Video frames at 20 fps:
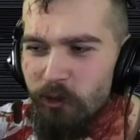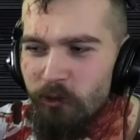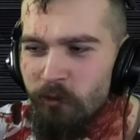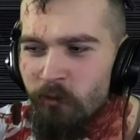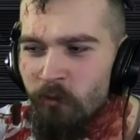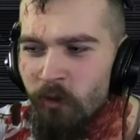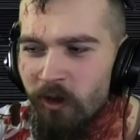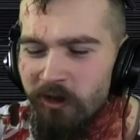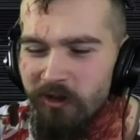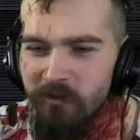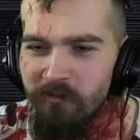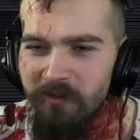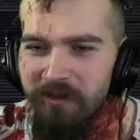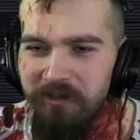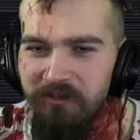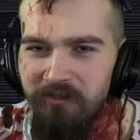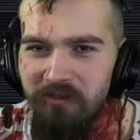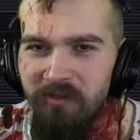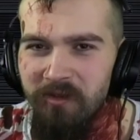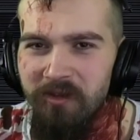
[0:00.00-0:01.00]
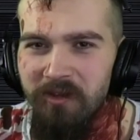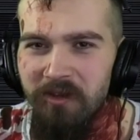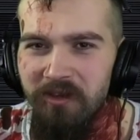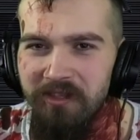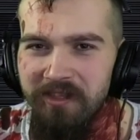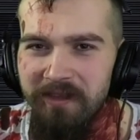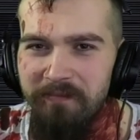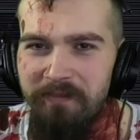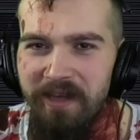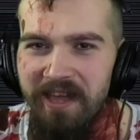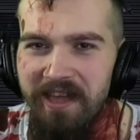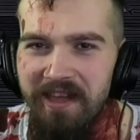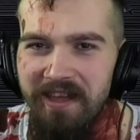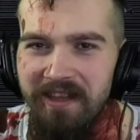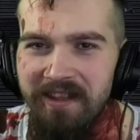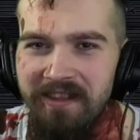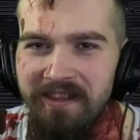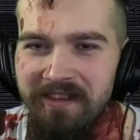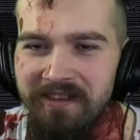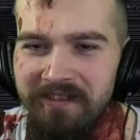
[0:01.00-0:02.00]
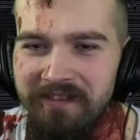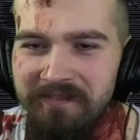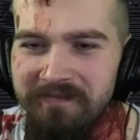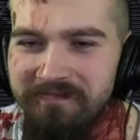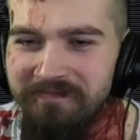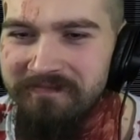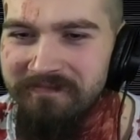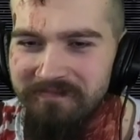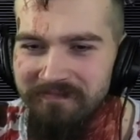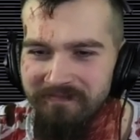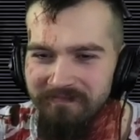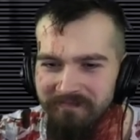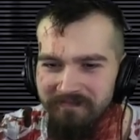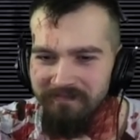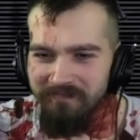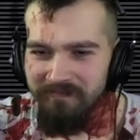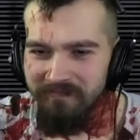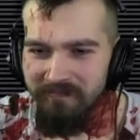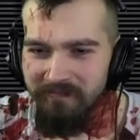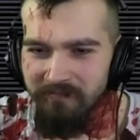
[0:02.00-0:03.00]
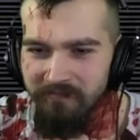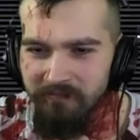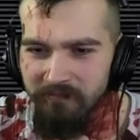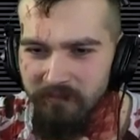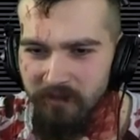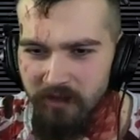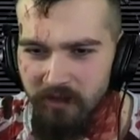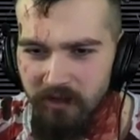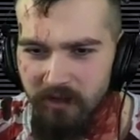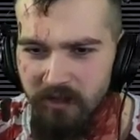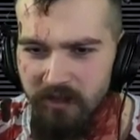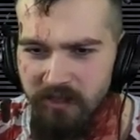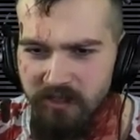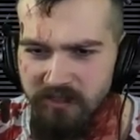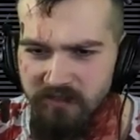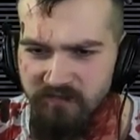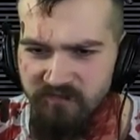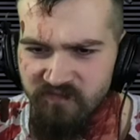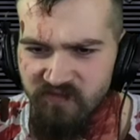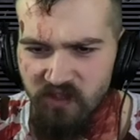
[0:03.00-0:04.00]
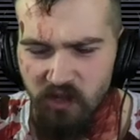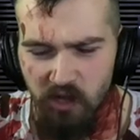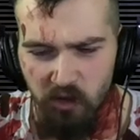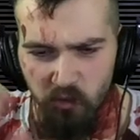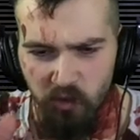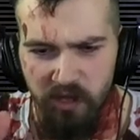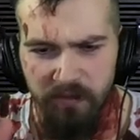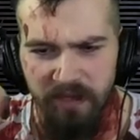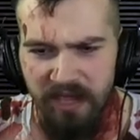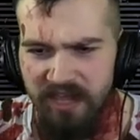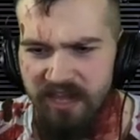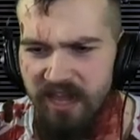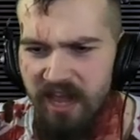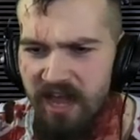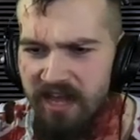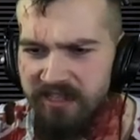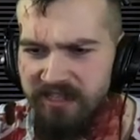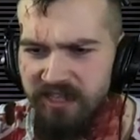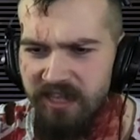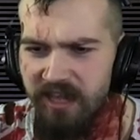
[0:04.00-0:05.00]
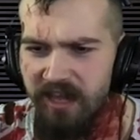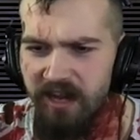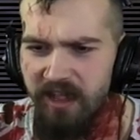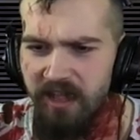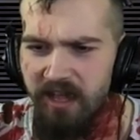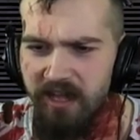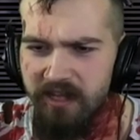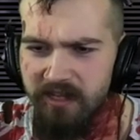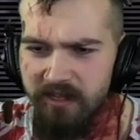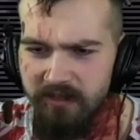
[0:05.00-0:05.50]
what are we doing on the bed? Oh, he's got a wee bit of gas there, lad.